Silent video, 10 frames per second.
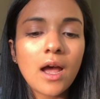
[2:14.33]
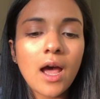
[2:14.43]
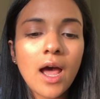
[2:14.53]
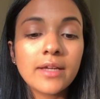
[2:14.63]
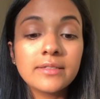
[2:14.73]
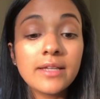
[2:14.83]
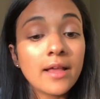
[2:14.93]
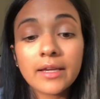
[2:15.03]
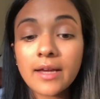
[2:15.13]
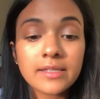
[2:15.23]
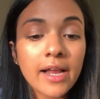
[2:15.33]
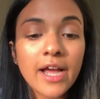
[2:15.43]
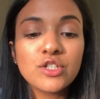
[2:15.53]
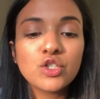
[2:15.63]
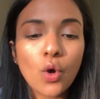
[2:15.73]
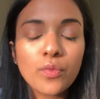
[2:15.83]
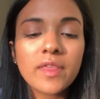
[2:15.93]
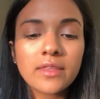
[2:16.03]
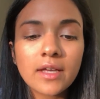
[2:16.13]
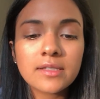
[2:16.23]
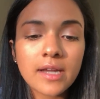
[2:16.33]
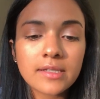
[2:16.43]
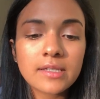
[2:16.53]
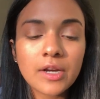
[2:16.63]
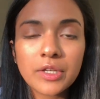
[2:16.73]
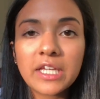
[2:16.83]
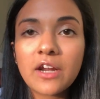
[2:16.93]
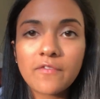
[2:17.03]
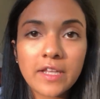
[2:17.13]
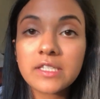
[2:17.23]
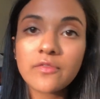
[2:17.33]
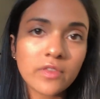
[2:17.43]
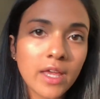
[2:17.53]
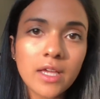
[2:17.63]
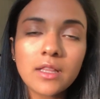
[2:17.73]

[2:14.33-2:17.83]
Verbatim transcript: like I said, I don't think that's necessarily an offensive thing.